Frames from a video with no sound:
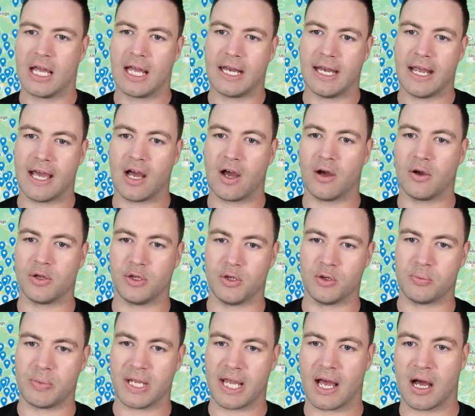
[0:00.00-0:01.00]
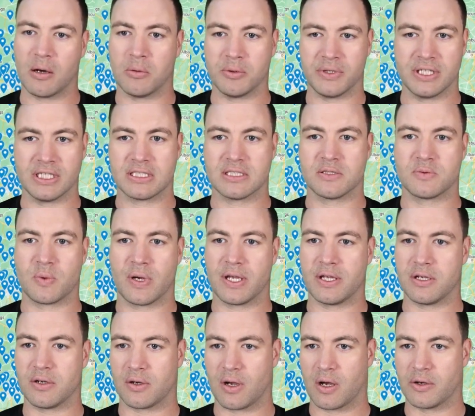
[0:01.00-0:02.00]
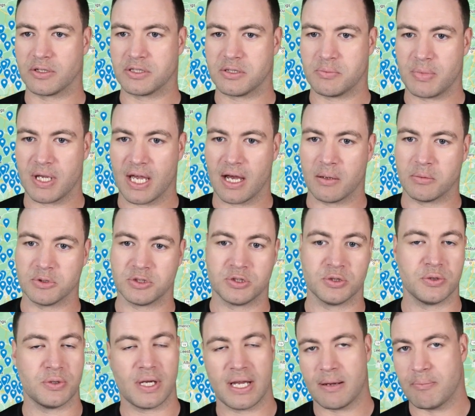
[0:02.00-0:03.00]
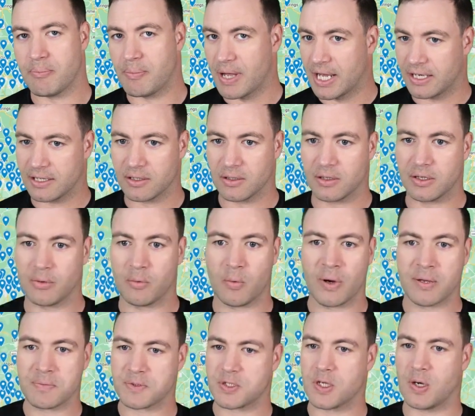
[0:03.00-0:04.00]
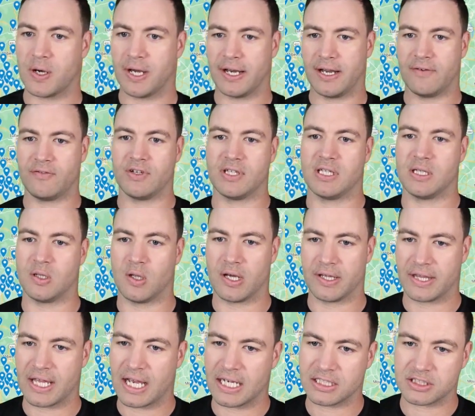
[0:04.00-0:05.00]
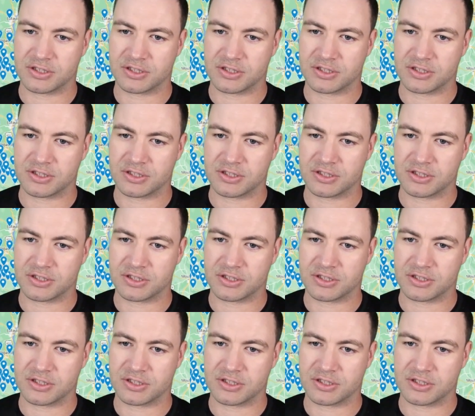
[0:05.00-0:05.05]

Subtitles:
Now you'll be able, this is where you're going to be able to embed it on a website and everything like that.